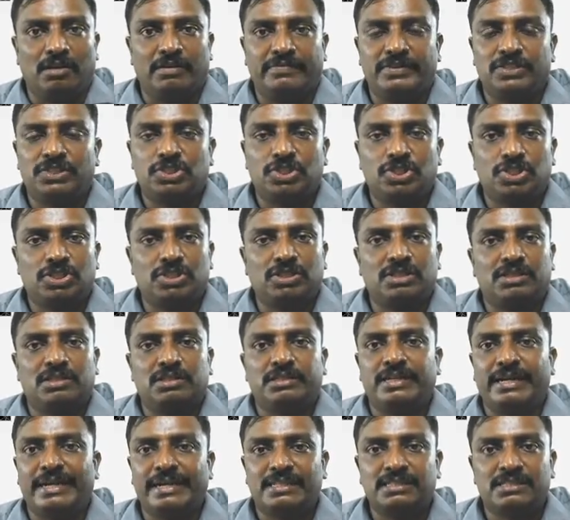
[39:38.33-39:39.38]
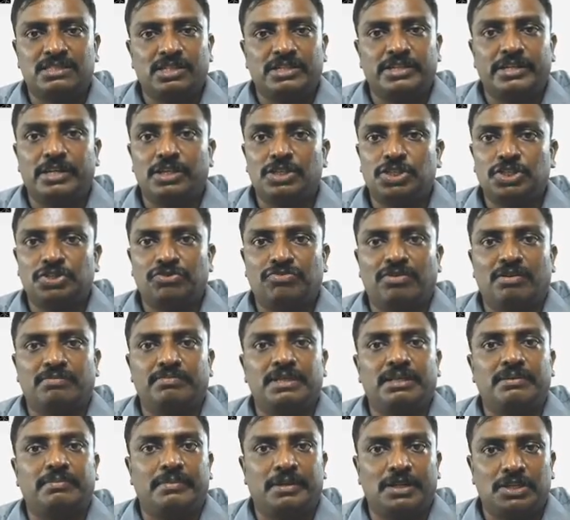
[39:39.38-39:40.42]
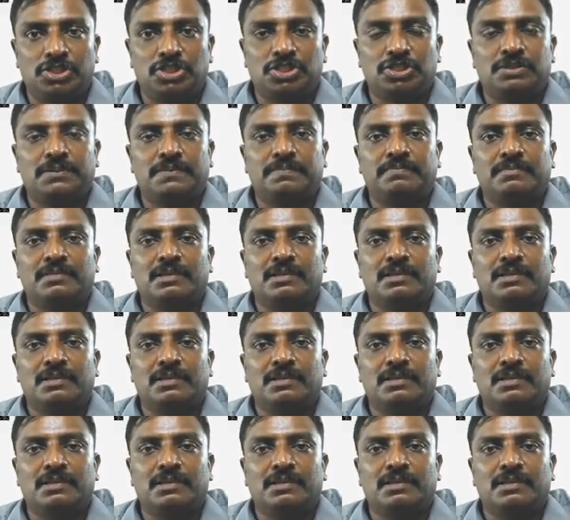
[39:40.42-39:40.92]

which detects the edge from the image.